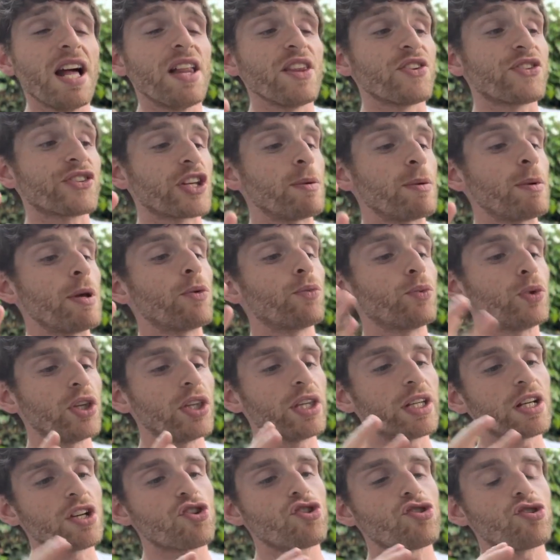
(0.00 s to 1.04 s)
This is going to be a
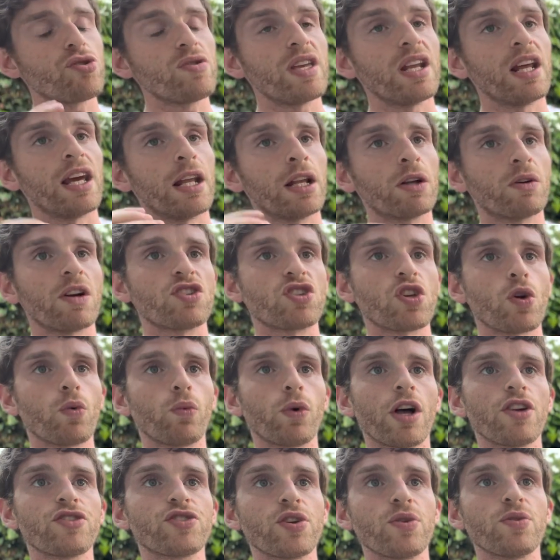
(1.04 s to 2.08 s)
really good shoe that integrates it
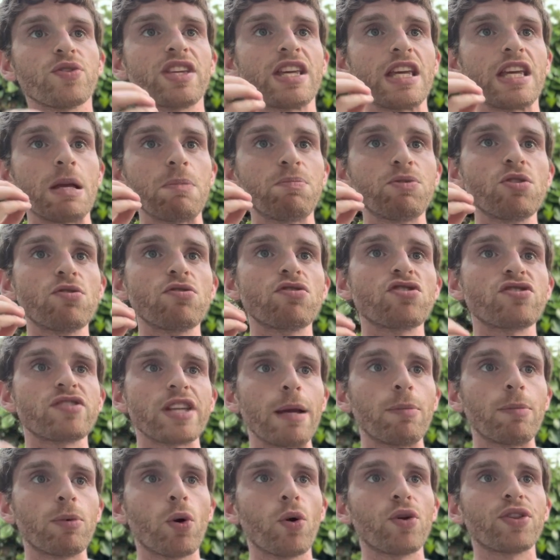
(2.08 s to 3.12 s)
well, so it keeps you
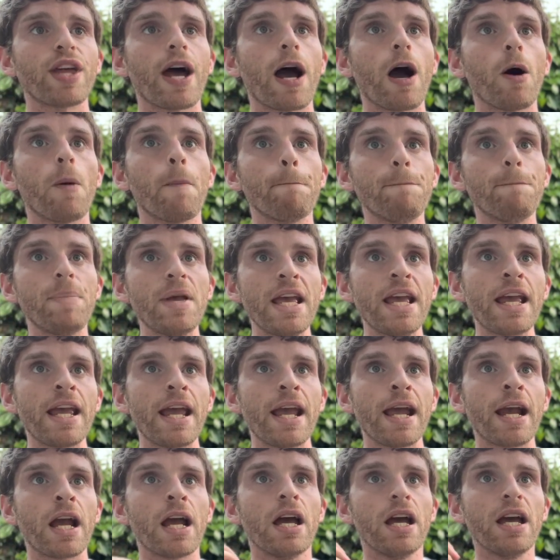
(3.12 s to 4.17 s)
stable without
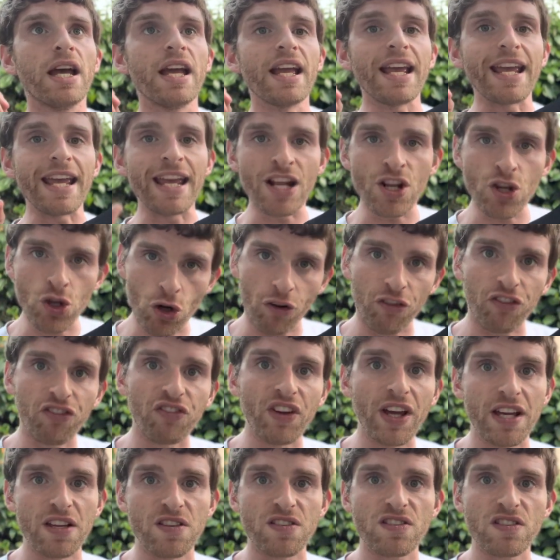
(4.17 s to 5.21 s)
being in your
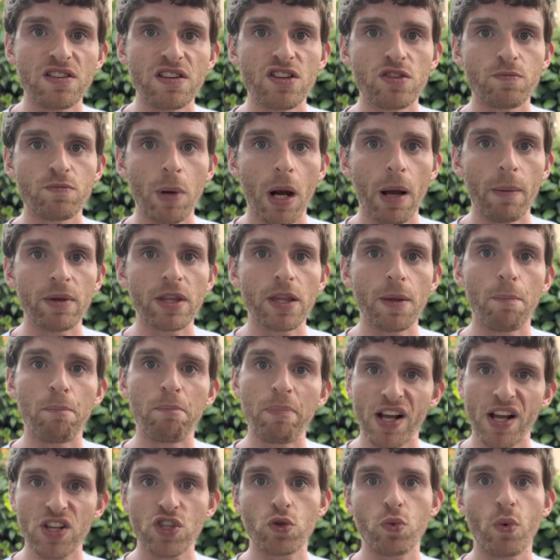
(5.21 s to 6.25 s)
face, is probably the
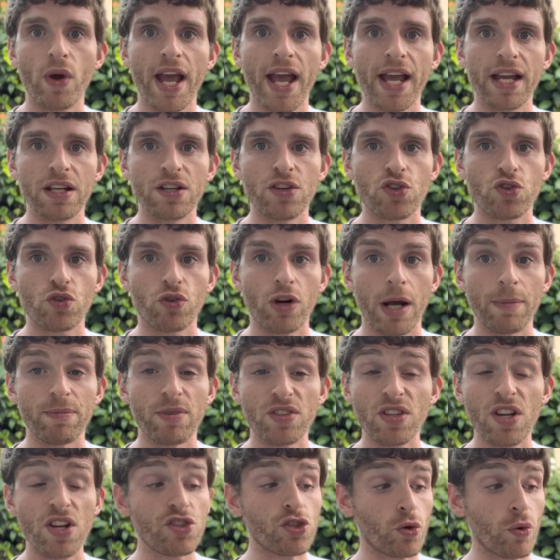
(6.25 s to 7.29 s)
best way I can describe
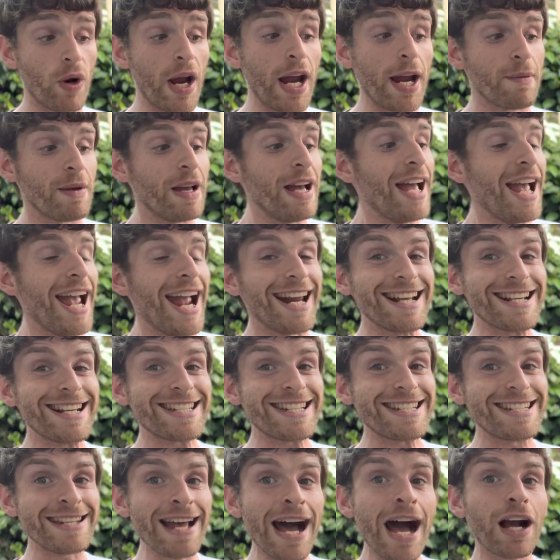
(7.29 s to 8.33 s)
this. It's great, and
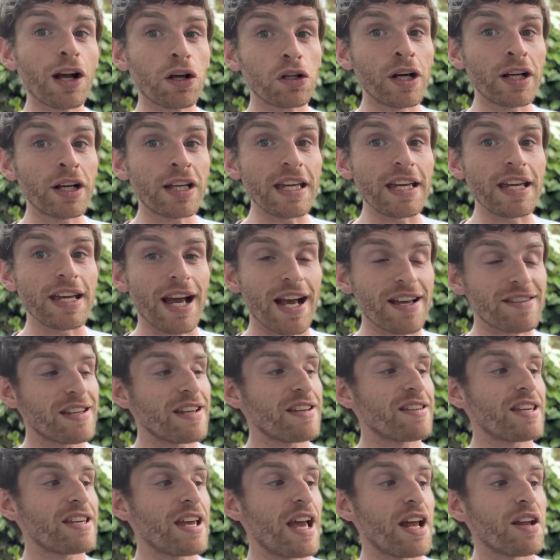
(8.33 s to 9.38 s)
it's not clunky. As I
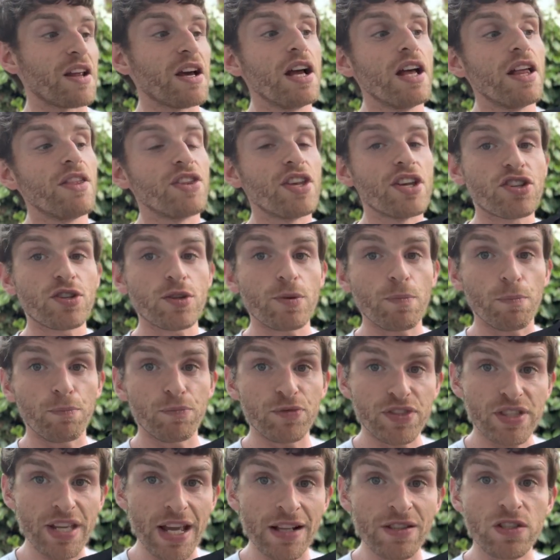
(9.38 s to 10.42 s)
said, this
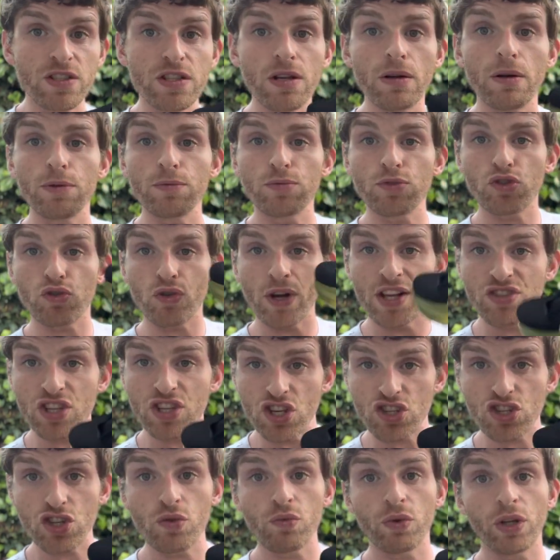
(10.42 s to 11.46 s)
tends to
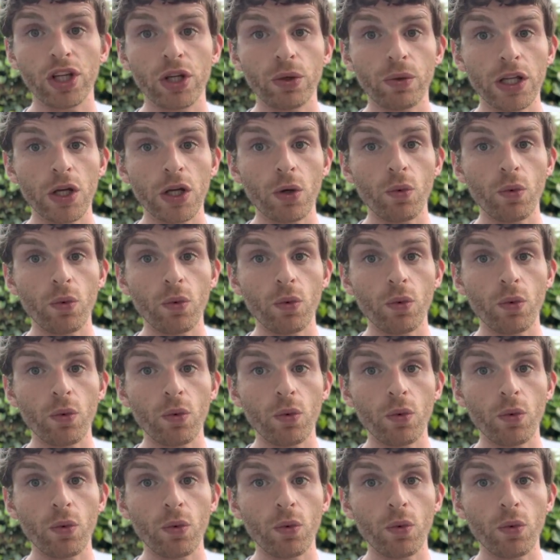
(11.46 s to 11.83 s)
transition really, really